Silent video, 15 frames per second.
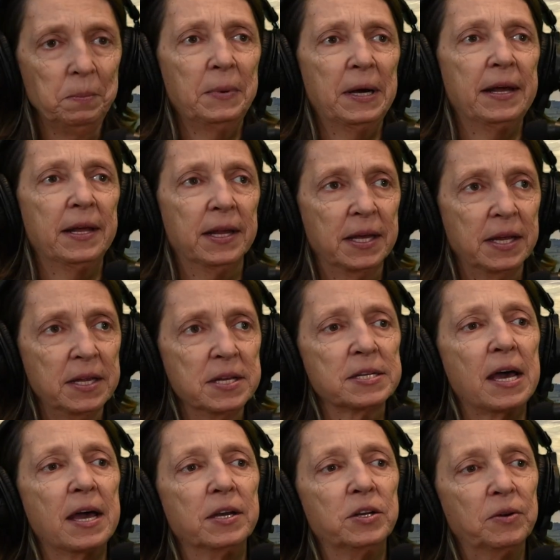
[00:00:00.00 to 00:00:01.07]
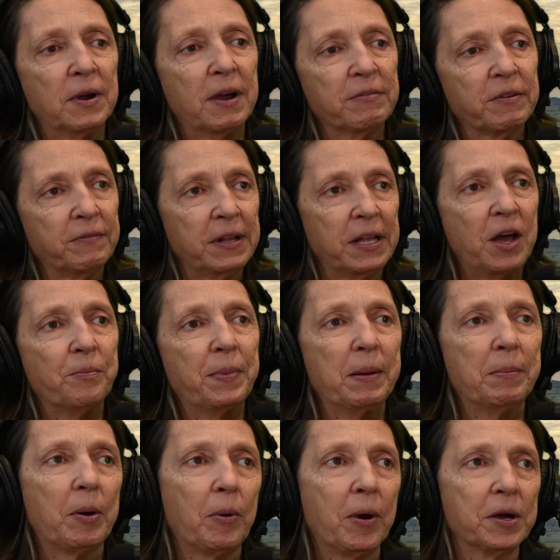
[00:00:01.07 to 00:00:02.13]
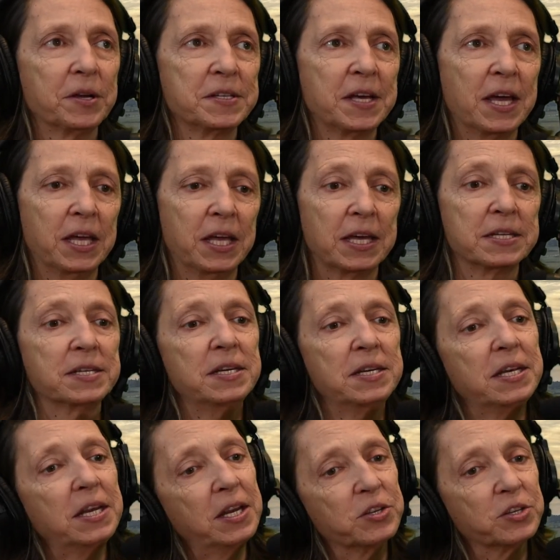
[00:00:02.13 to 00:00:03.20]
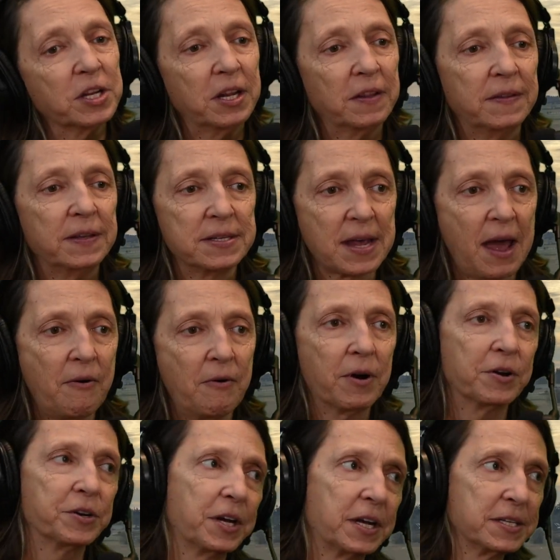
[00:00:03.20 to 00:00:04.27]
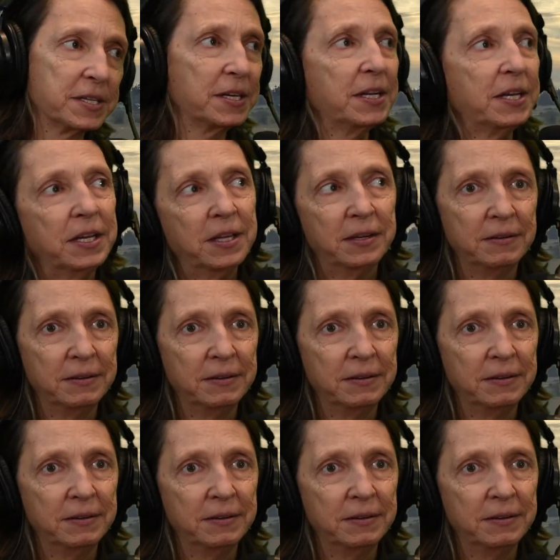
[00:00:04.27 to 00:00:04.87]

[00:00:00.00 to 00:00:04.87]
It is. I do have to fill out paperwork saying, yes, indeed, she did these hours. Yes, indeed,